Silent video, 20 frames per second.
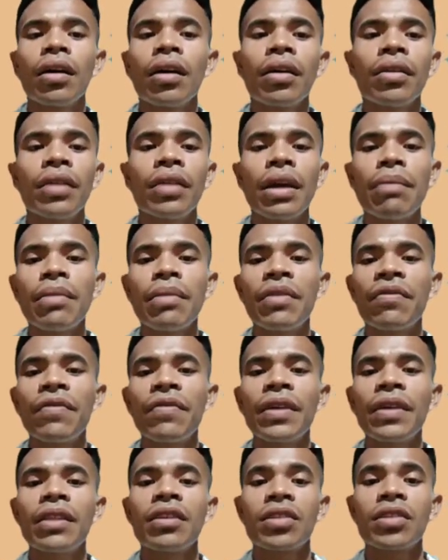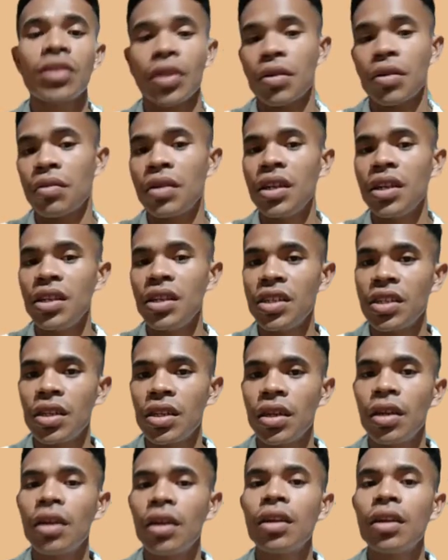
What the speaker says: They may feel discouraged,